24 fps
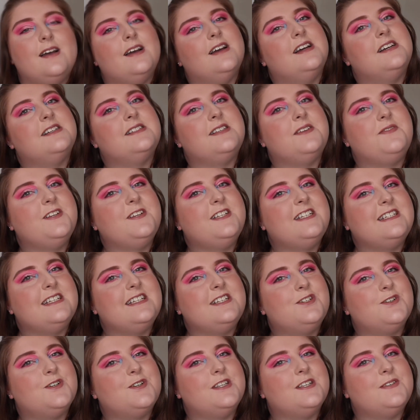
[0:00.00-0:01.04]
So if you did
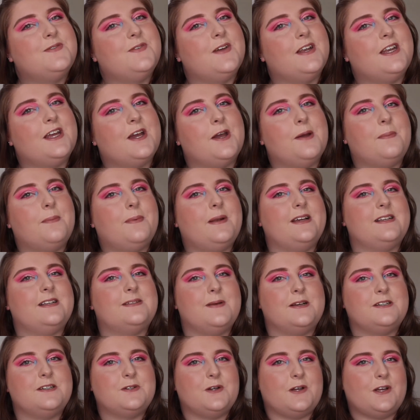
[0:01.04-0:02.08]
enjoy this video, please
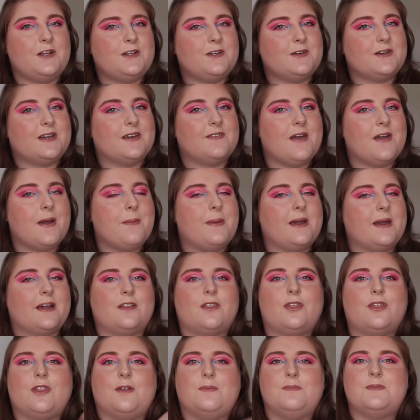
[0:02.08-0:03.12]
make sure you do give it a big
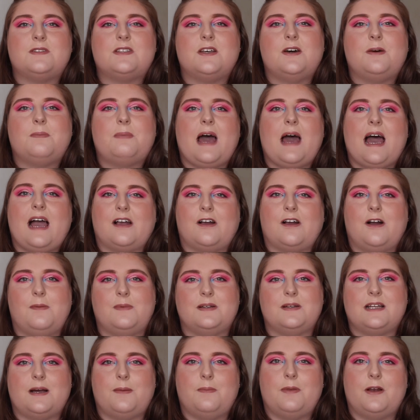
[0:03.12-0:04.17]
thumbs up and
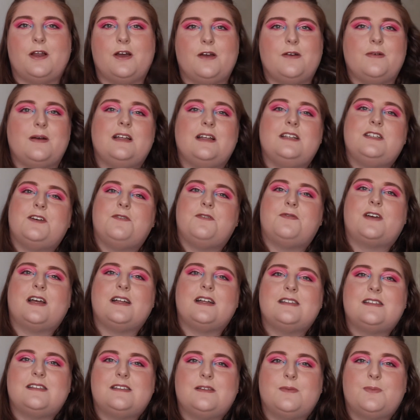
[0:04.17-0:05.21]
comment down below, and don't
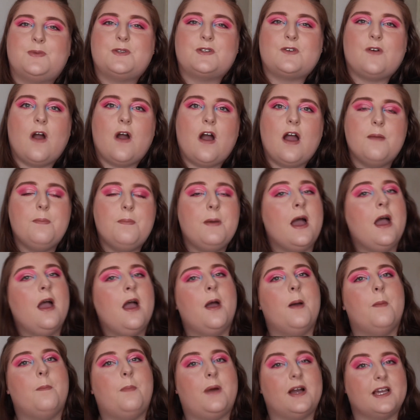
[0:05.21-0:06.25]
forget to subscribe.
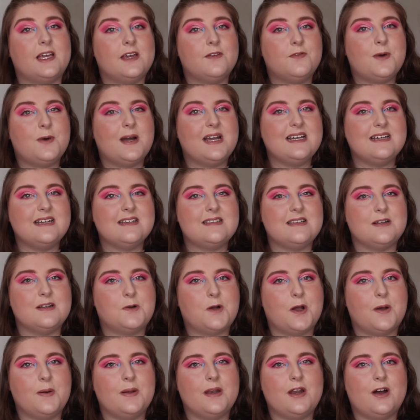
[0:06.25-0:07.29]
My giveaway is still
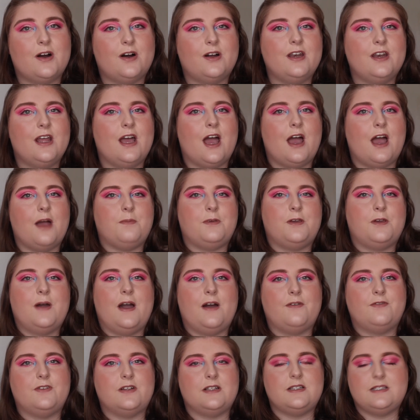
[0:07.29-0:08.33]
going on. You
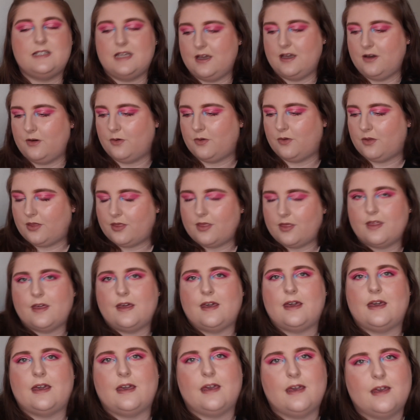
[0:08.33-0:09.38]
have until
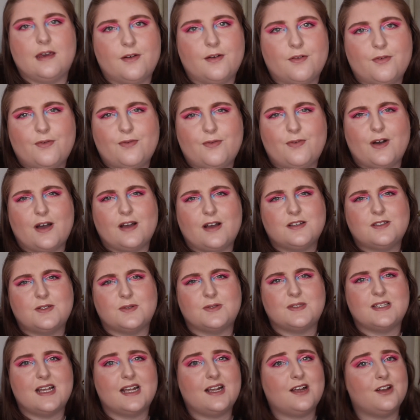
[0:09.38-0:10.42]
the 1st
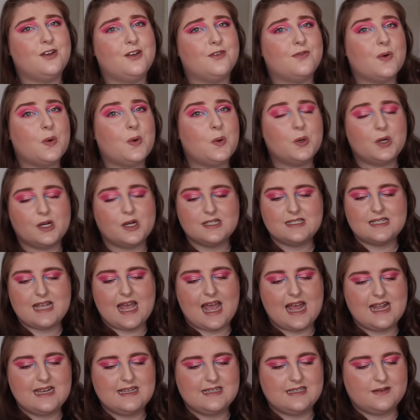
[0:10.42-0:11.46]
or 2nd of August
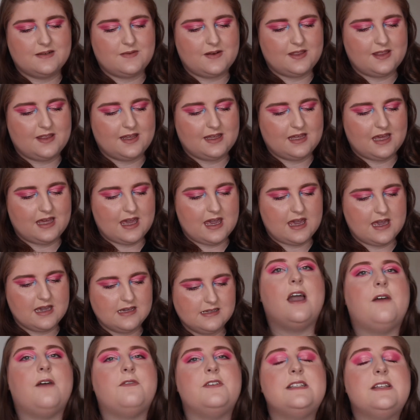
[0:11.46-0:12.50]
to enter, I think it is. You
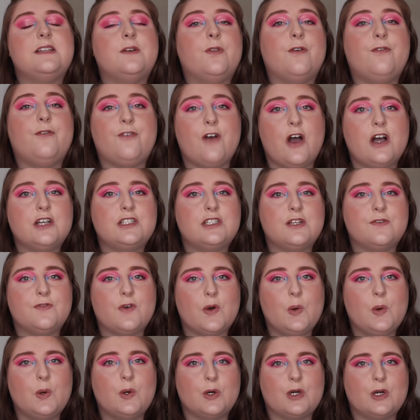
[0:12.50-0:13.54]
have until the 1st of
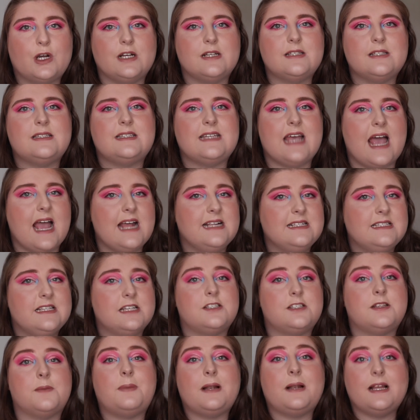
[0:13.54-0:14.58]
August to enter,
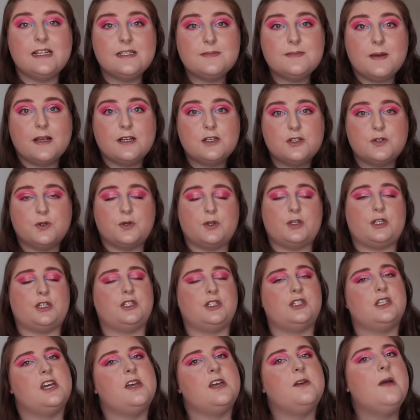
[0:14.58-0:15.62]
so please make sure you
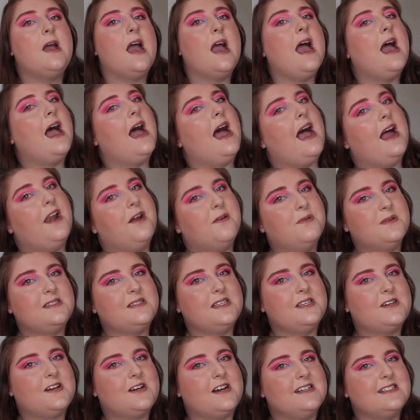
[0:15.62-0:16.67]
do, and I will
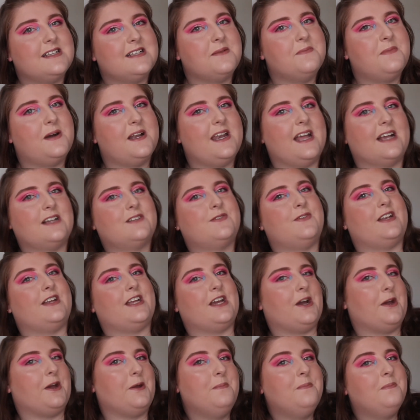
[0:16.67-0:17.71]
see you guys in my next
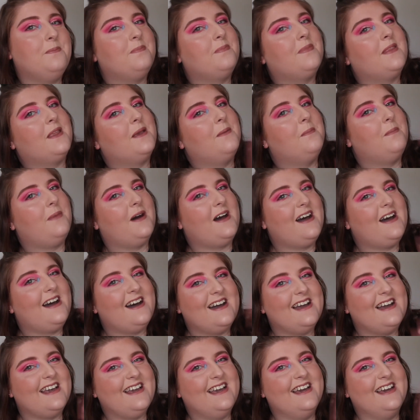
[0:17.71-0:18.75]
video.
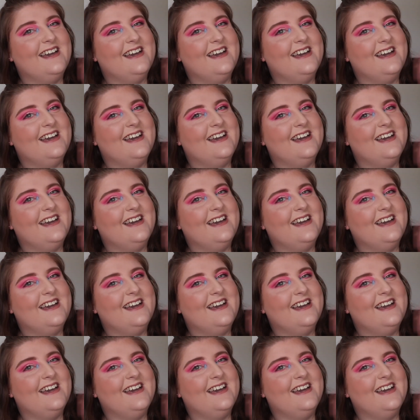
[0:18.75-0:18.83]
Bye!